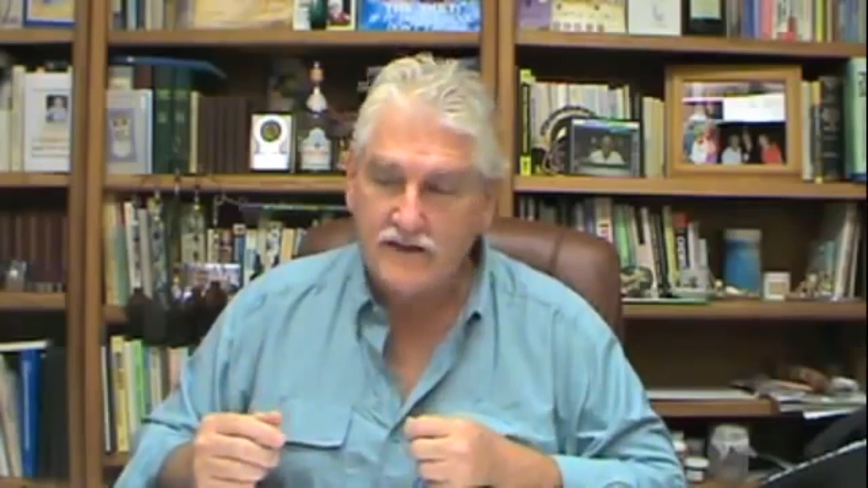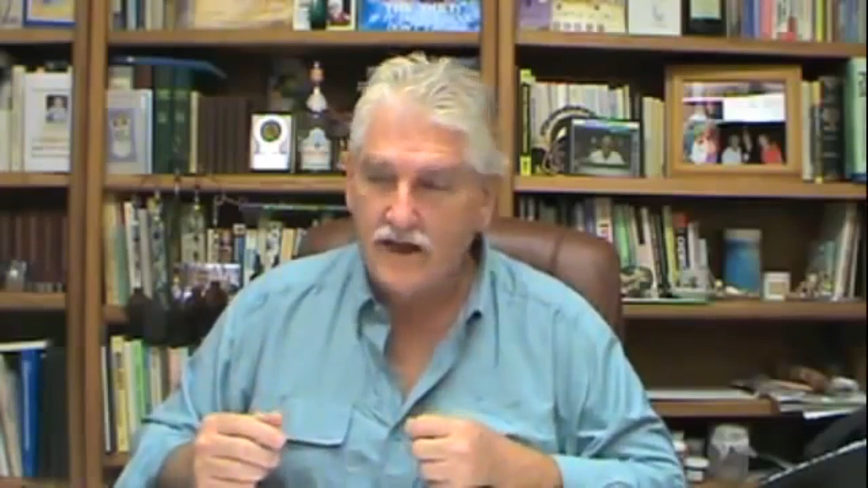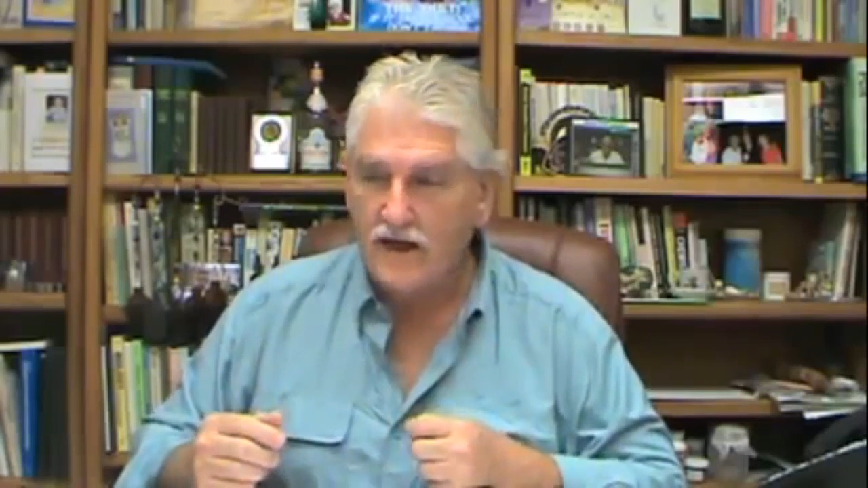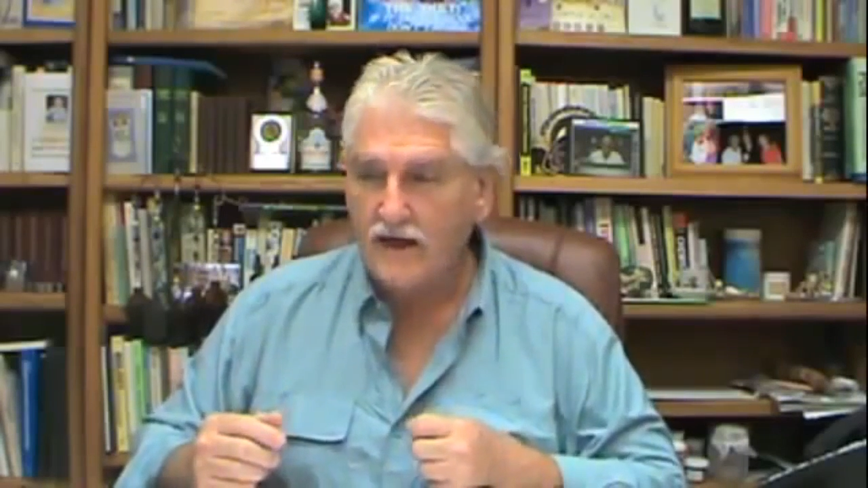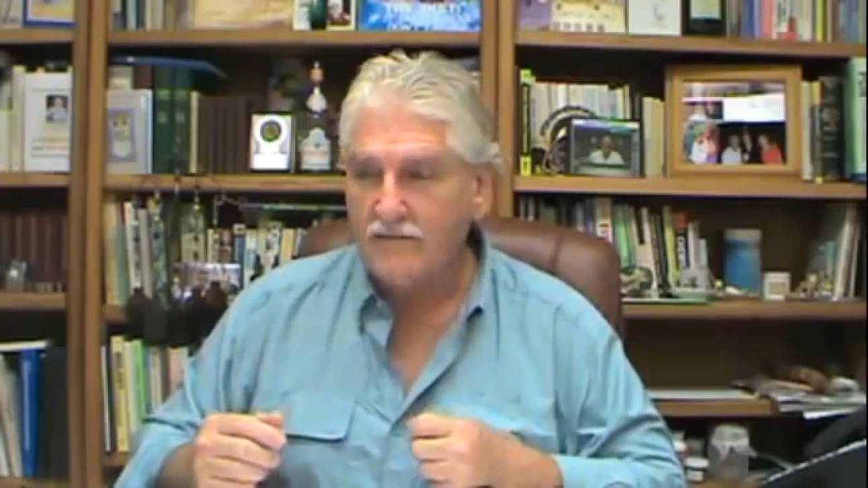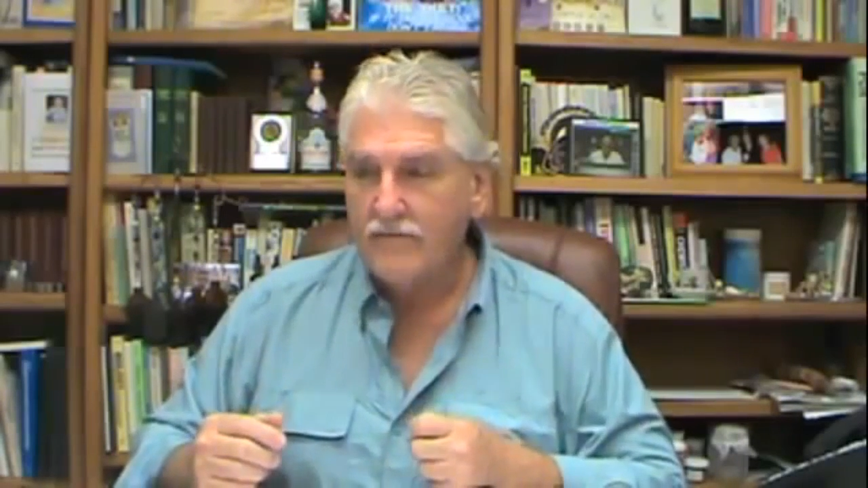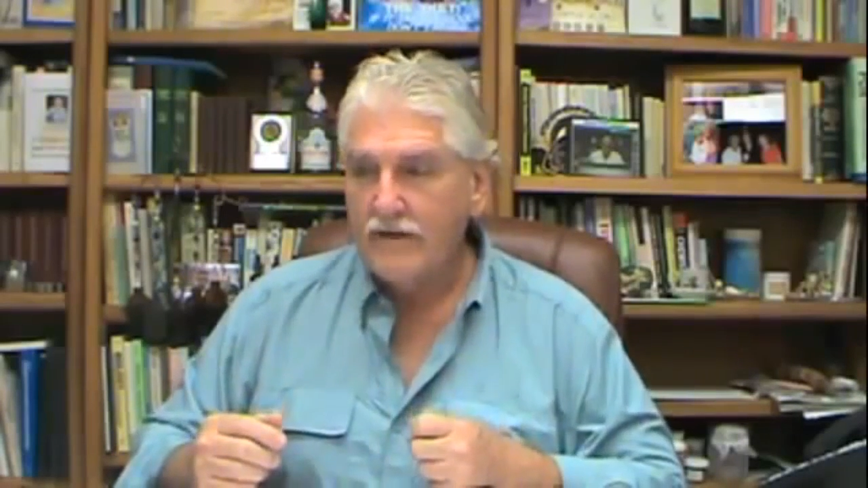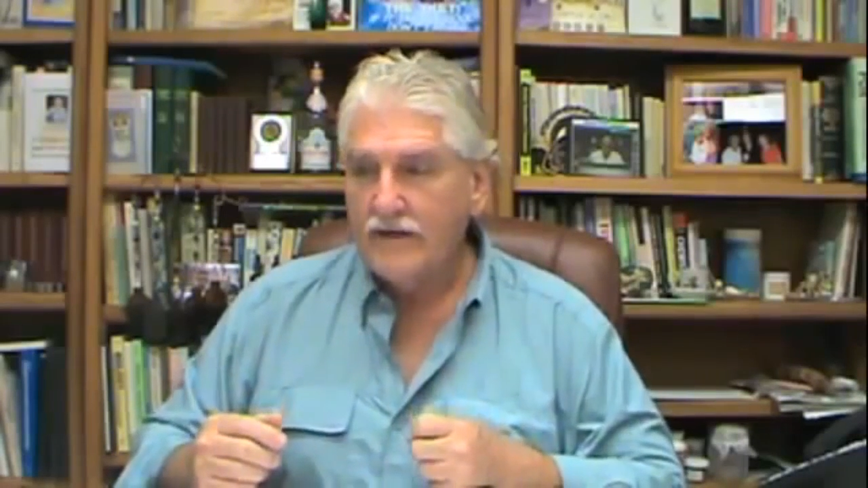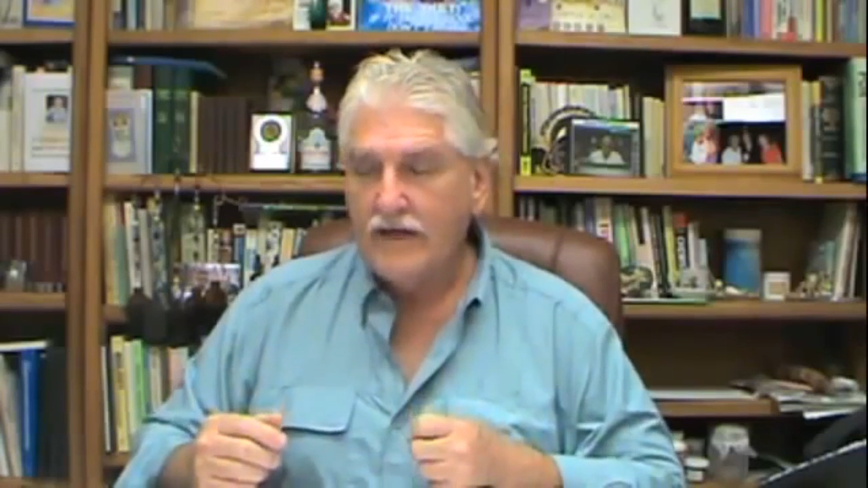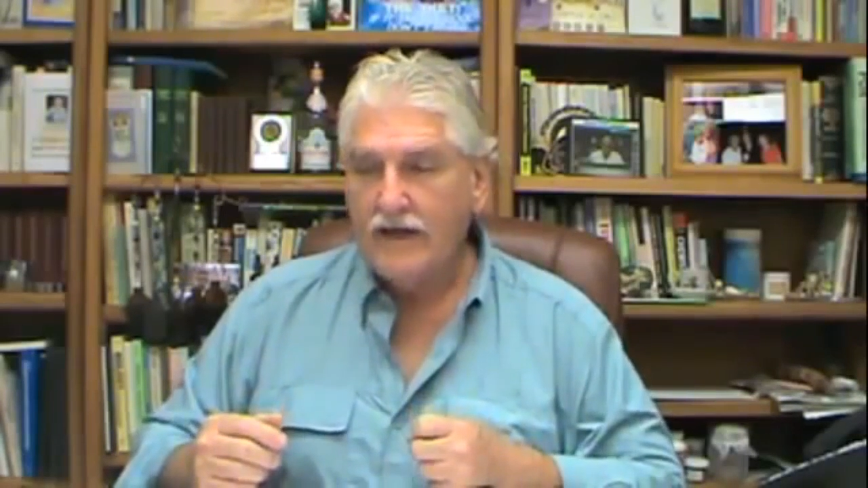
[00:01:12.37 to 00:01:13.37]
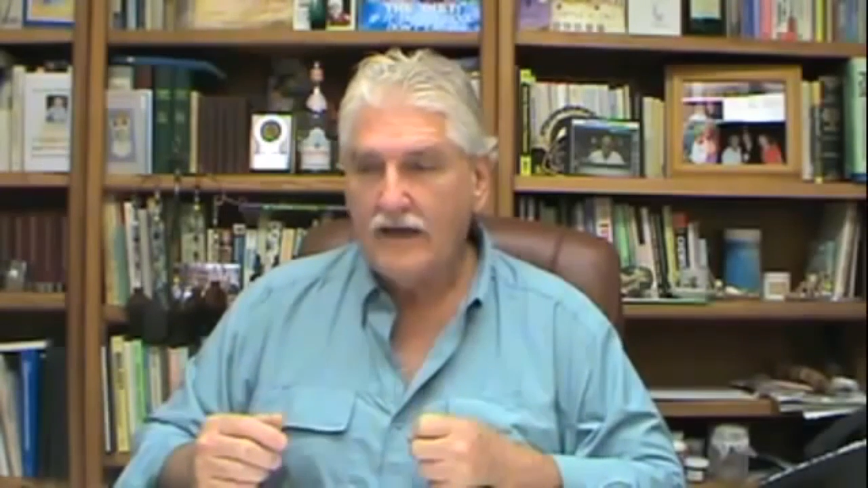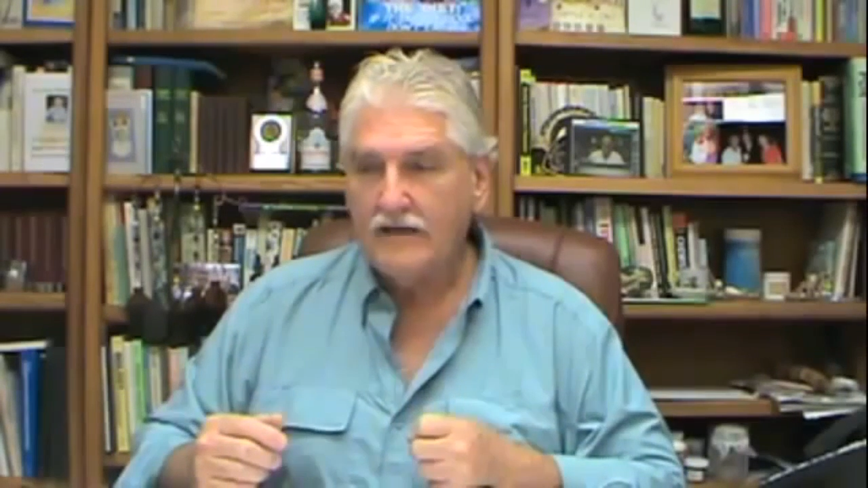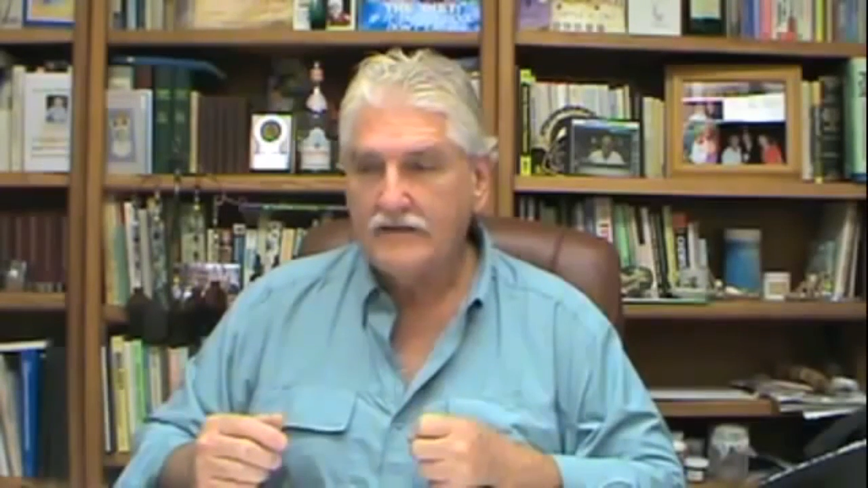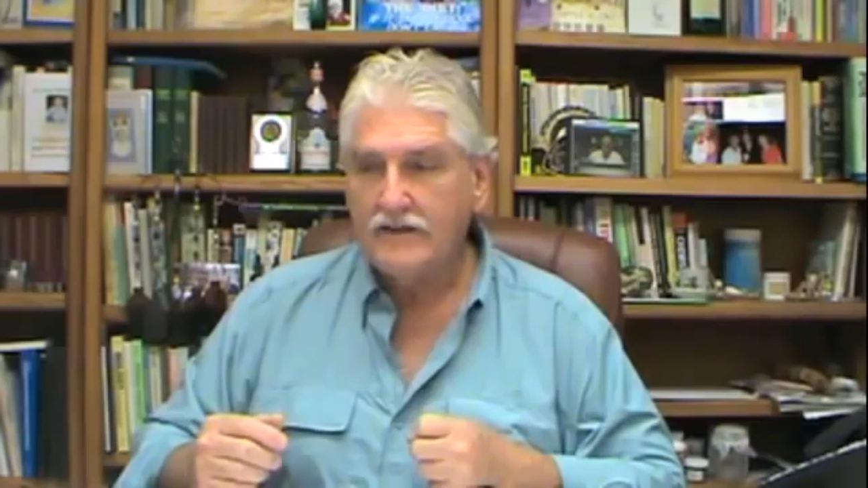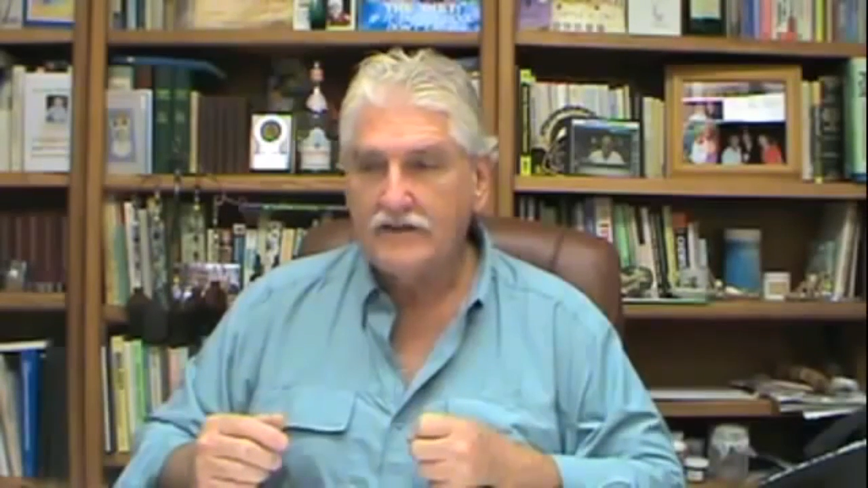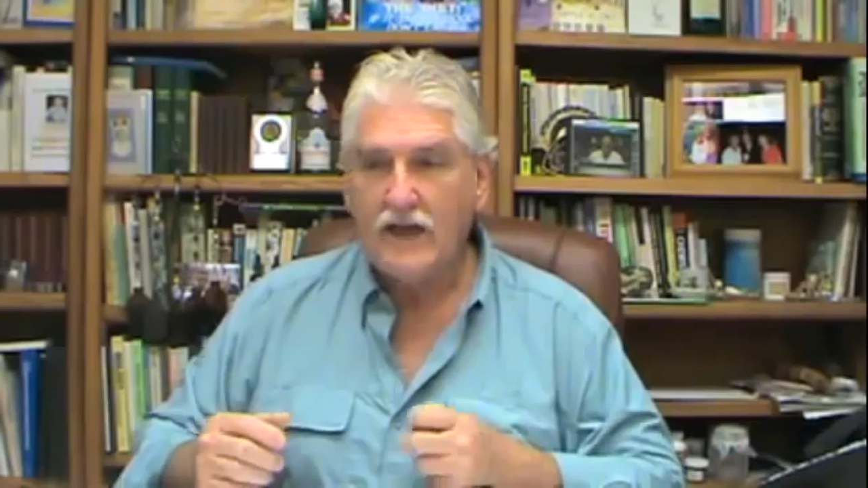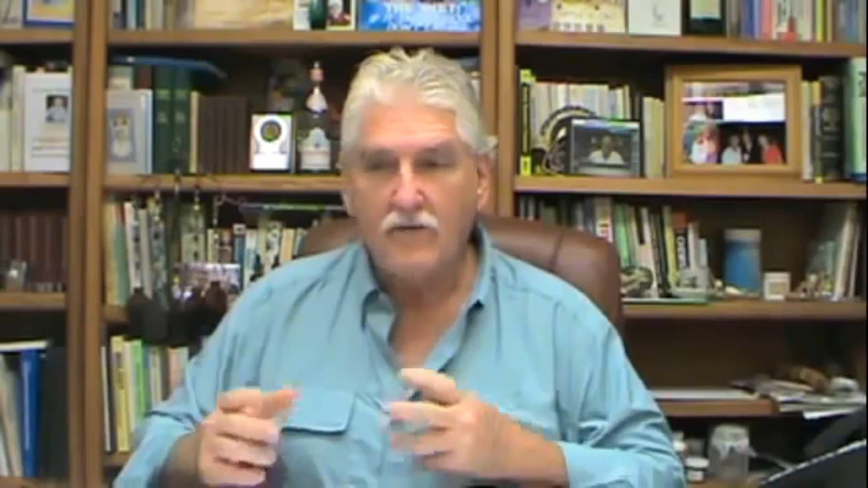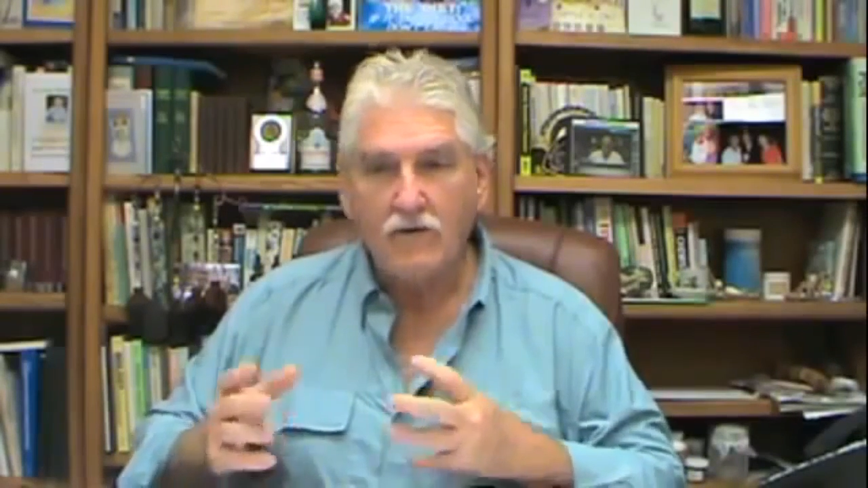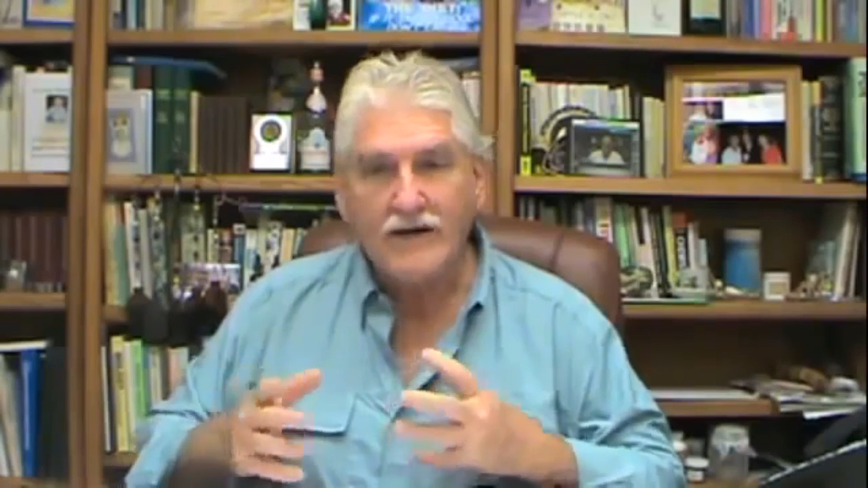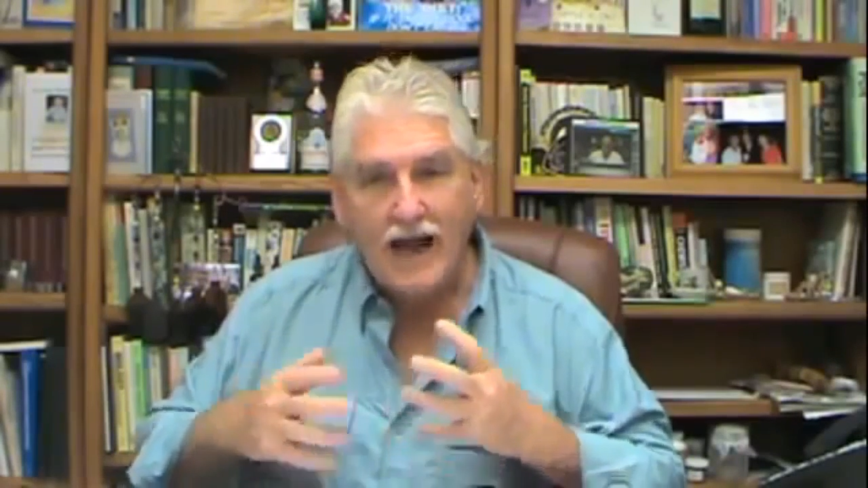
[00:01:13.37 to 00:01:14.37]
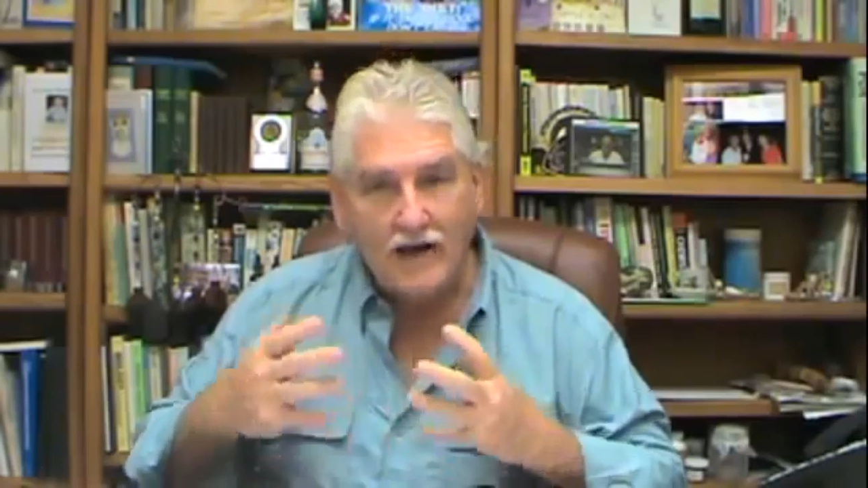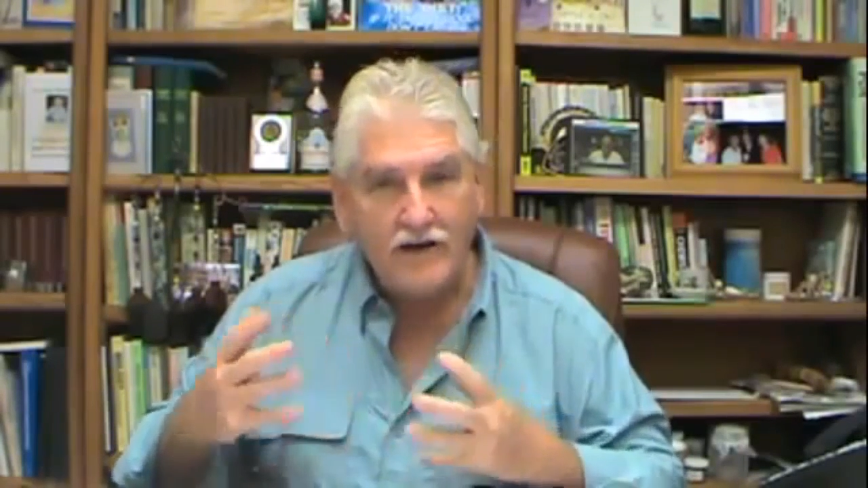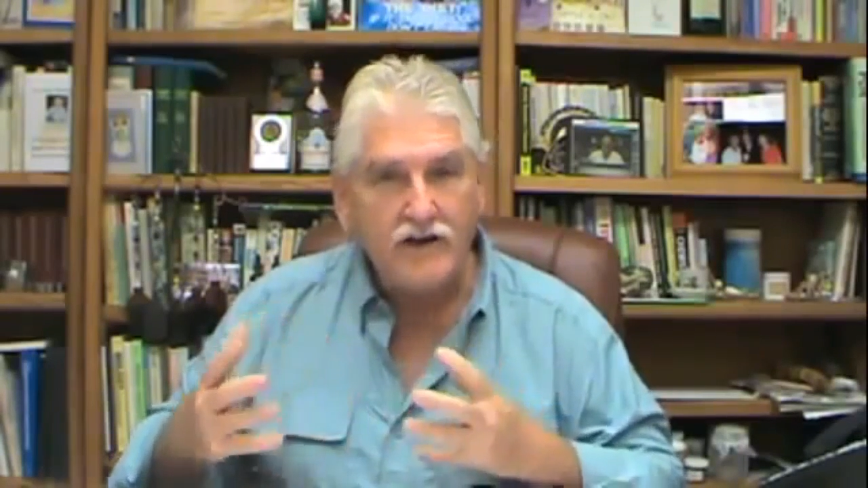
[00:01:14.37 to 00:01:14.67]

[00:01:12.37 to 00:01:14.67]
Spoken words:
since they were touted